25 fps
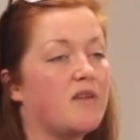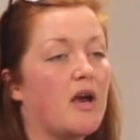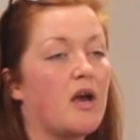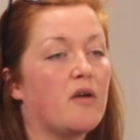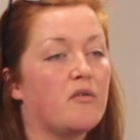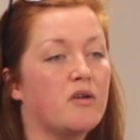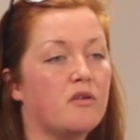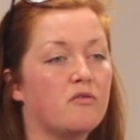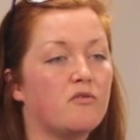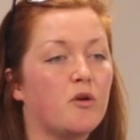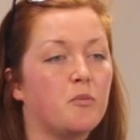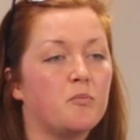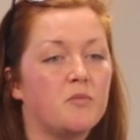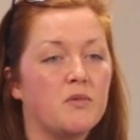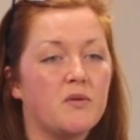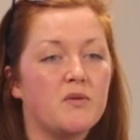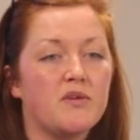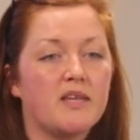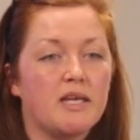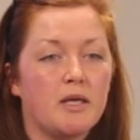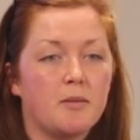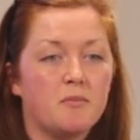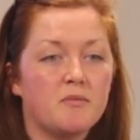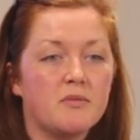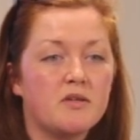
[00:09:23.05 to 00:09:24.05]
vary from
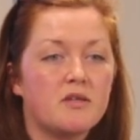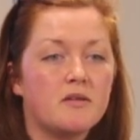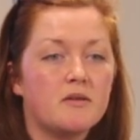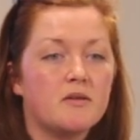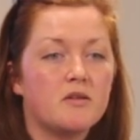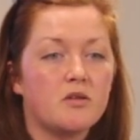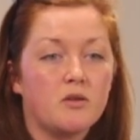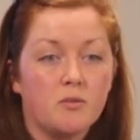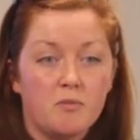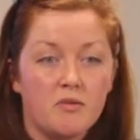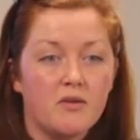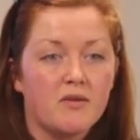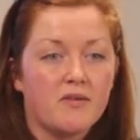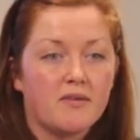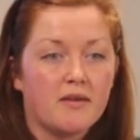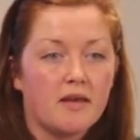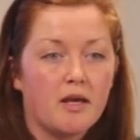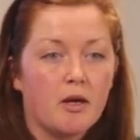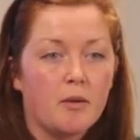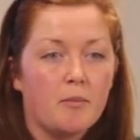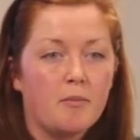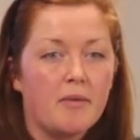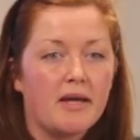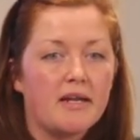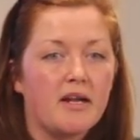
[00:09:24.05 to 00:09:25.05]
museum to
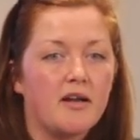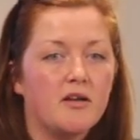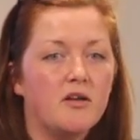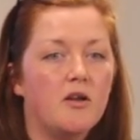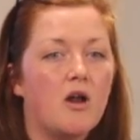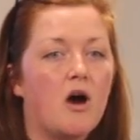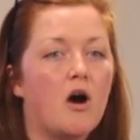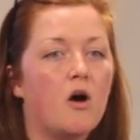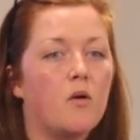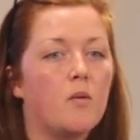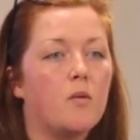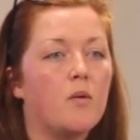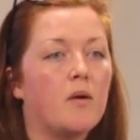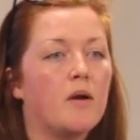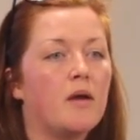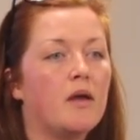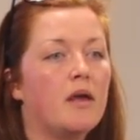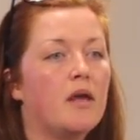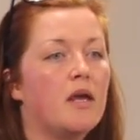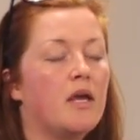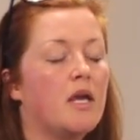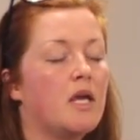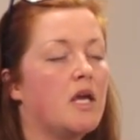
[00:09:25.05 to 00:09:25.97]
museum, and I know